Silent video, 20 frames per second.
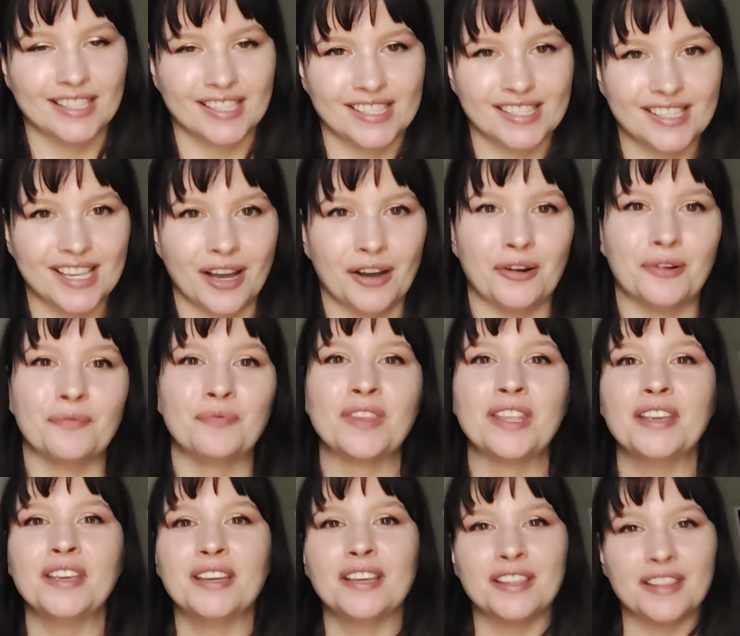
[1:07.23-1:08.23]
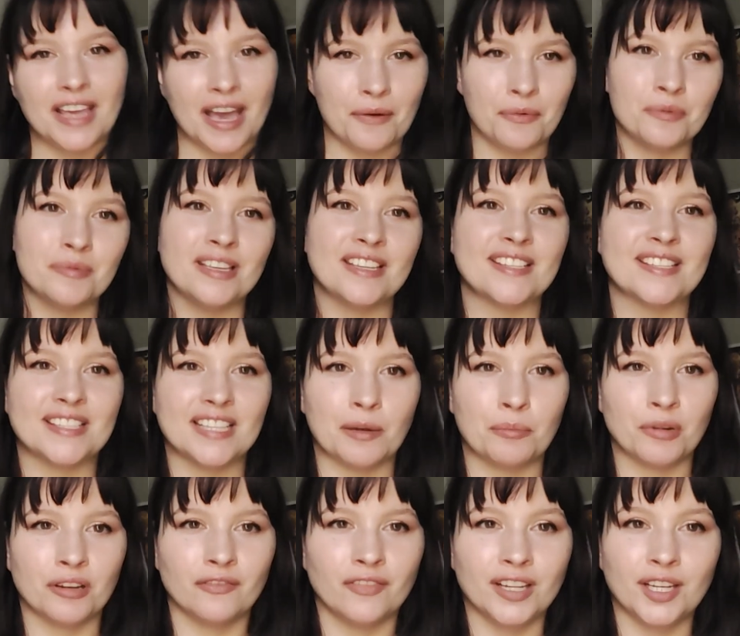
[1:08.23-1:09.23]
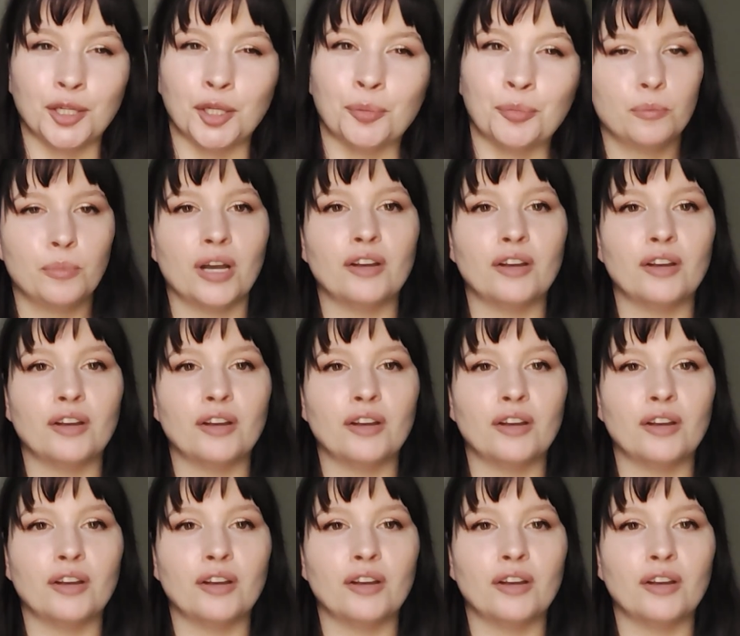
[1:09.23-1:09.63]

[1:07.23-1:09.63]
So that will be a separate video.